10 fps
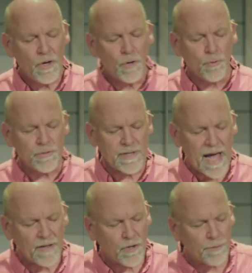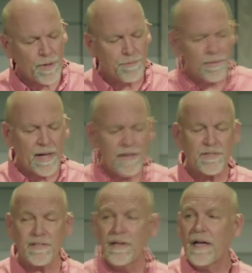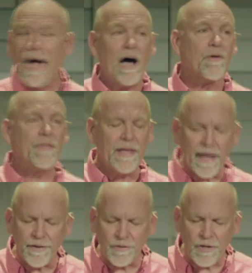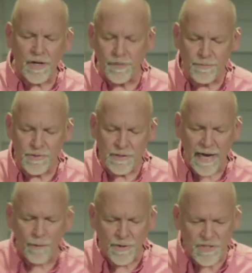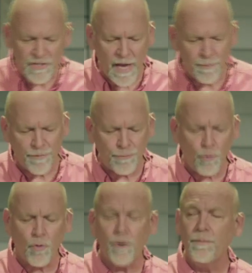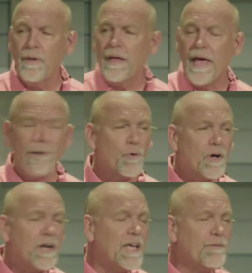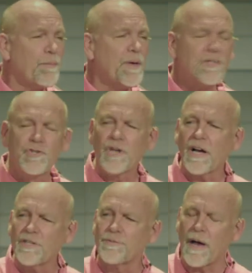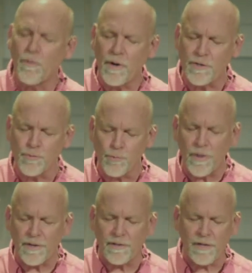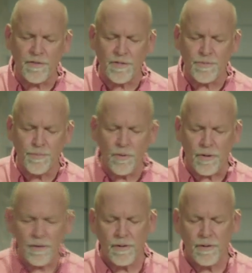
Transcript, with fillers: who's not going to be blessed, how the end comes, how we stand before him, and we're going to even be judged by what is written in this book.